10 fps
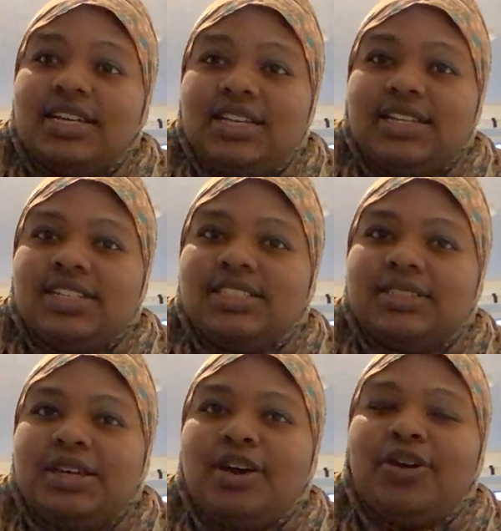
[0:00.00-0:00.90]

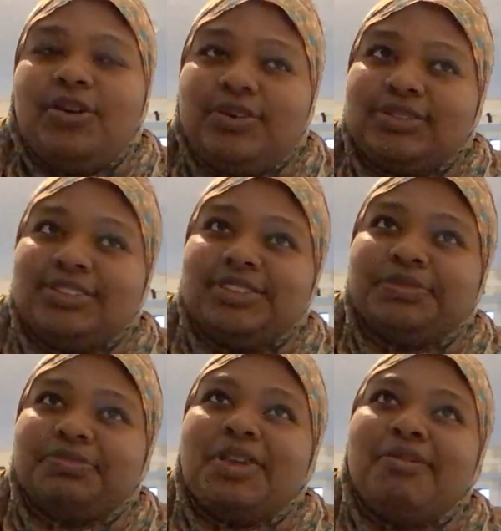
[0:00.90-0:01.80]
is
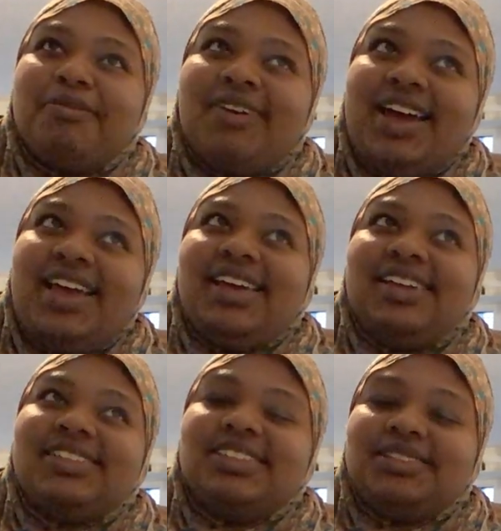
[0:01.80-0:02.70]
called Why I
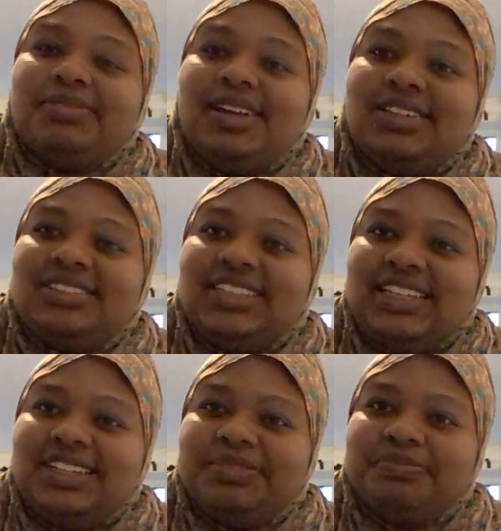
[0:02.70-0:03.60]
Hate This Somali
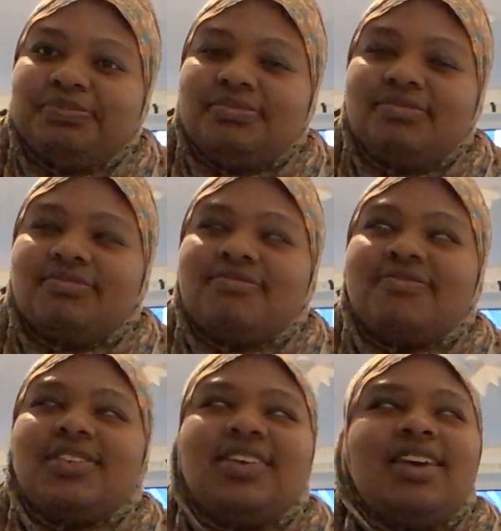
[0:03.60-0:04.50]
Dunny.
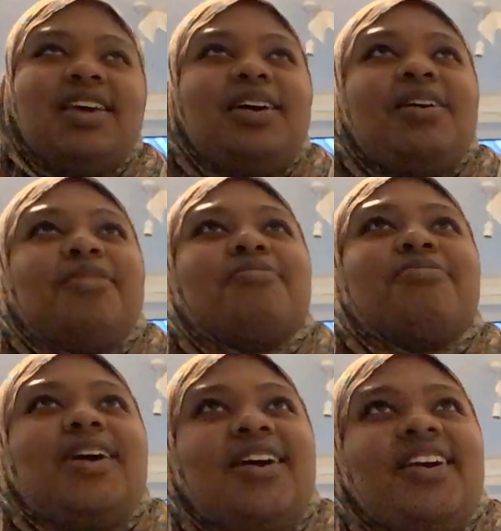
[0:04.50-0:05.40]

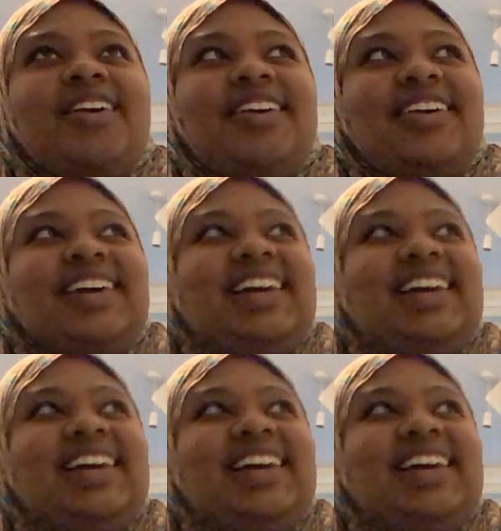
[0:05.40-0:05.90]
Bro,